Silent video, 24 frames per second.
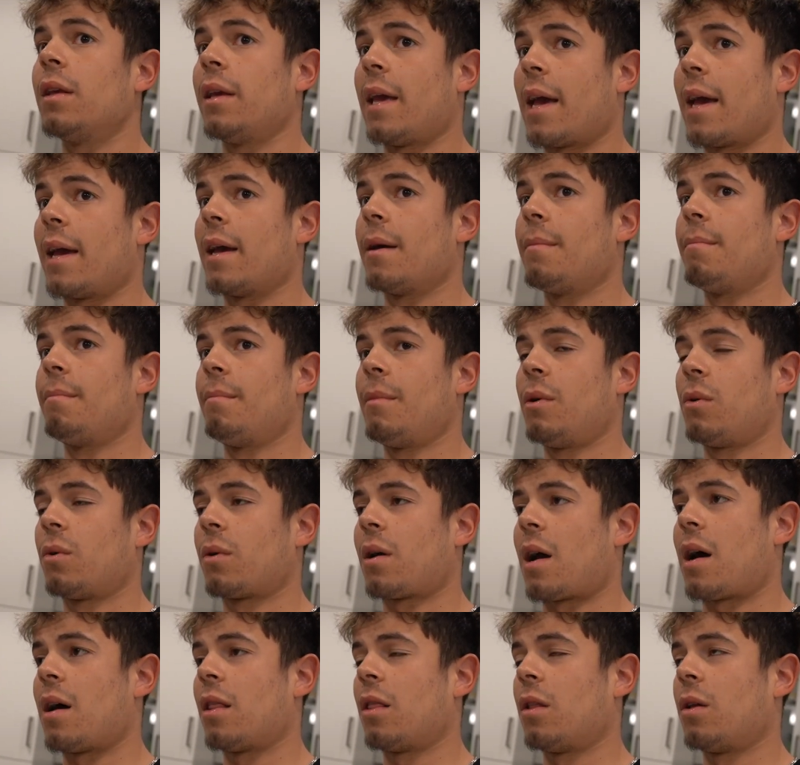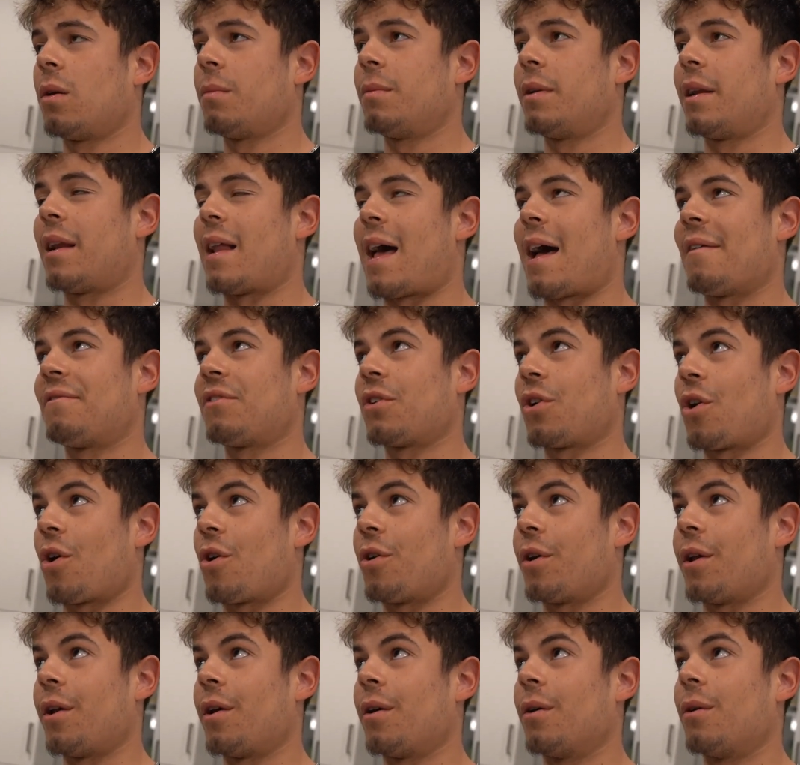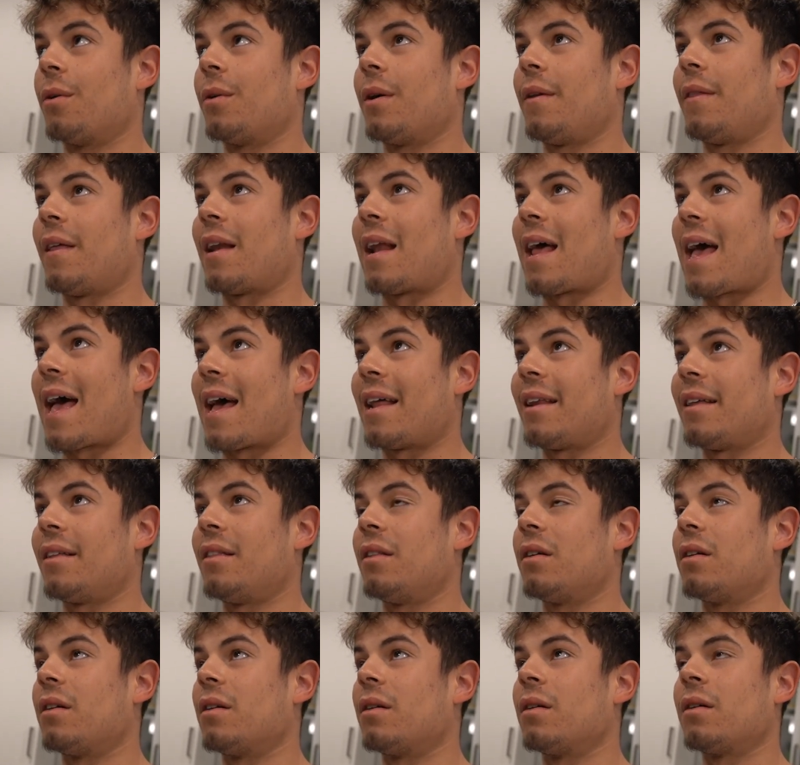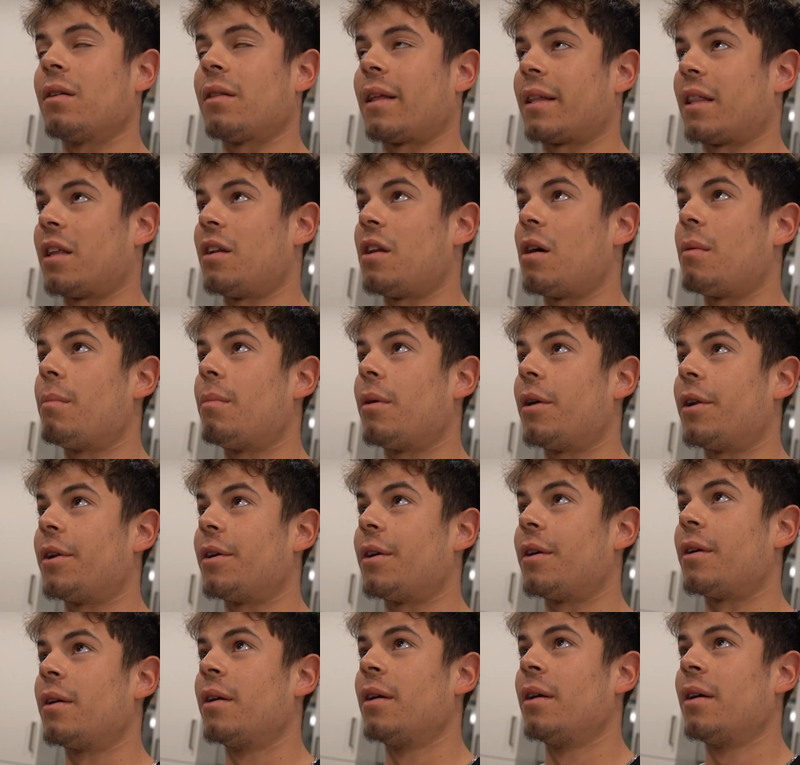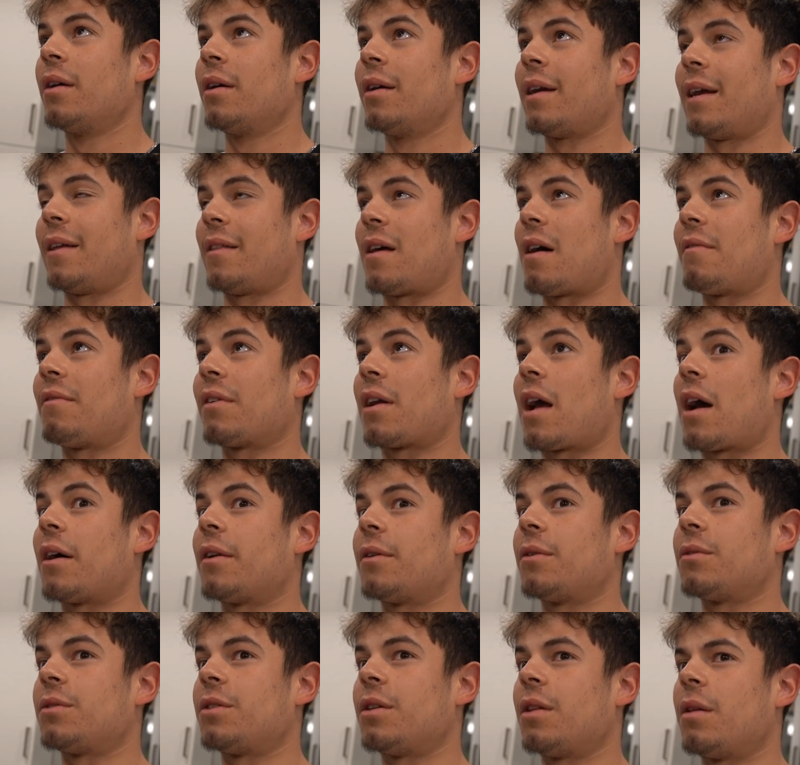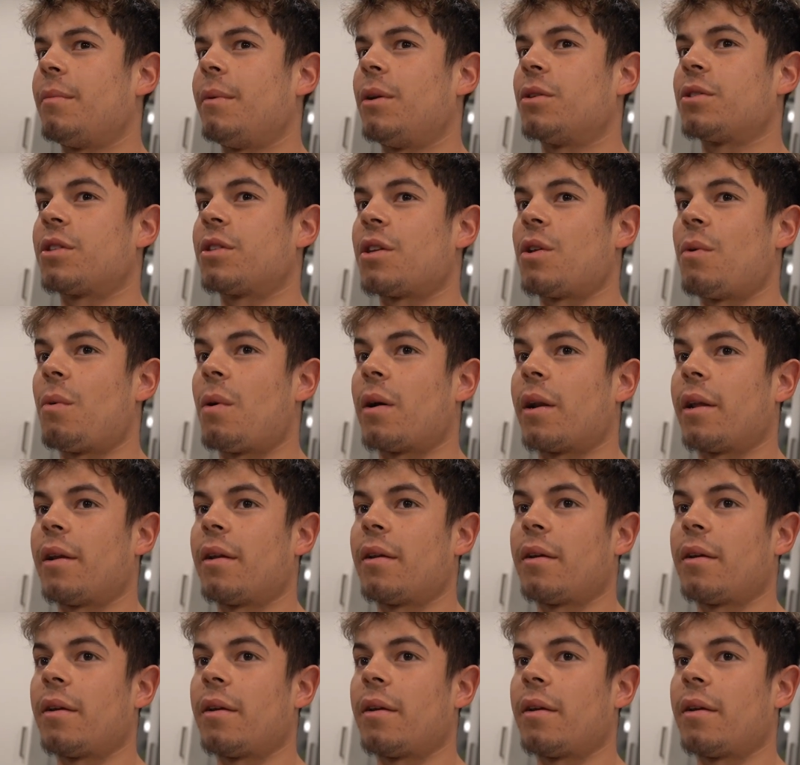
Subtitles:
Yeah, middle column, did half the cardio and then I added the nut butter and avocado to the meals that you wanted?